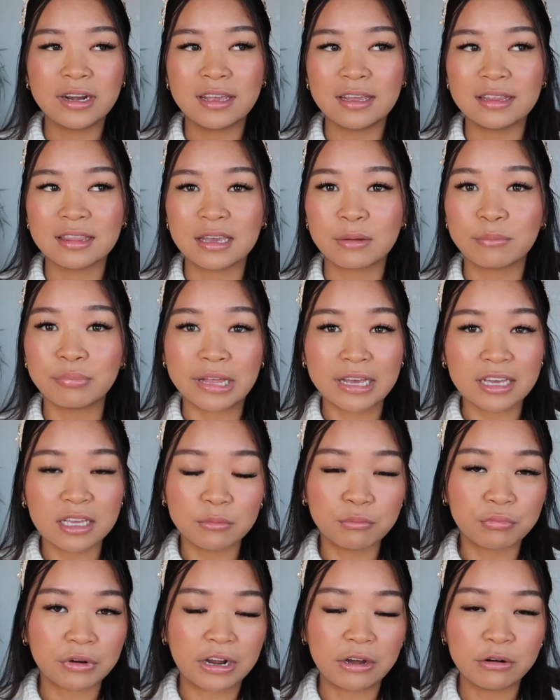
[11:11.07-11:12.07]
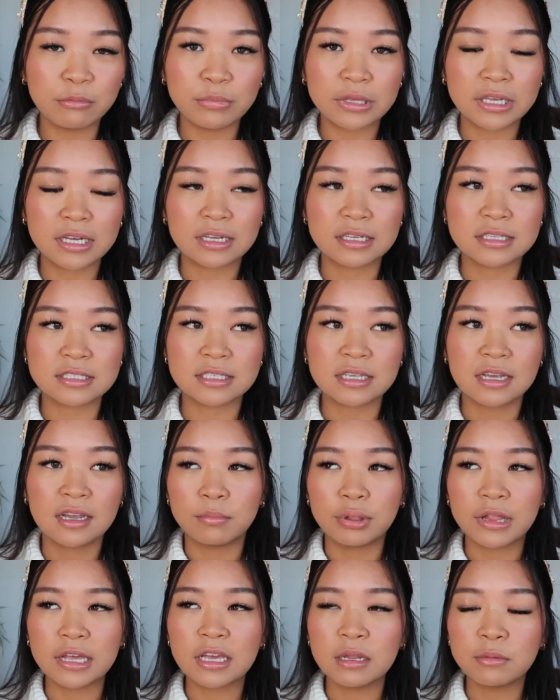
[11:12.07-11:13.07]
it in like black and brown because
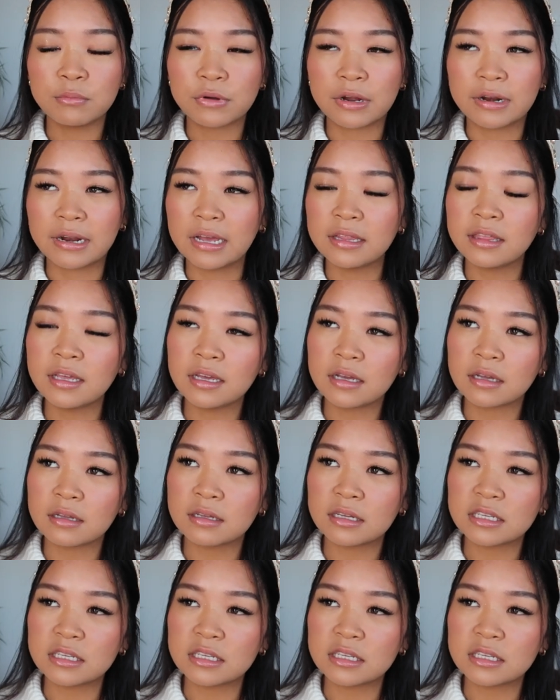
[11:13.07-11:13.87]
black and brown, I think,